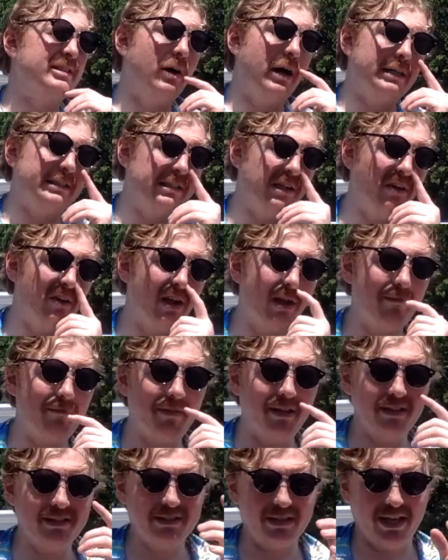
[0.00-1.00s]
I showed him
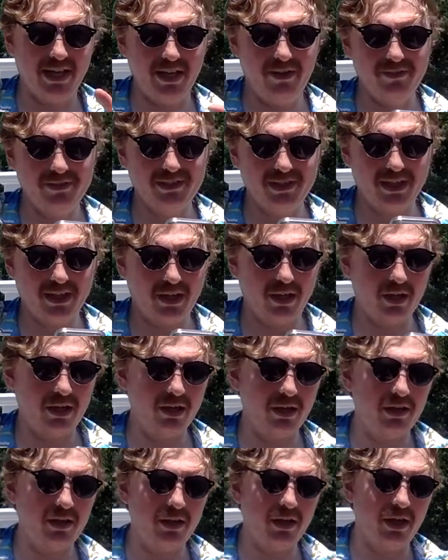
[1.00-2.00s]
this, and he was like,
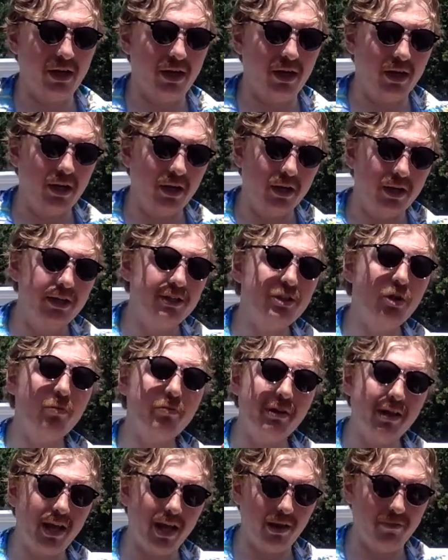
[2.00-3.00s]
he showed me
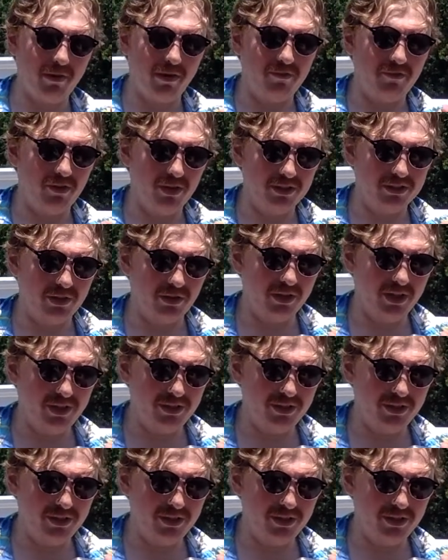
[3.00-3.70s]
an anime first. So he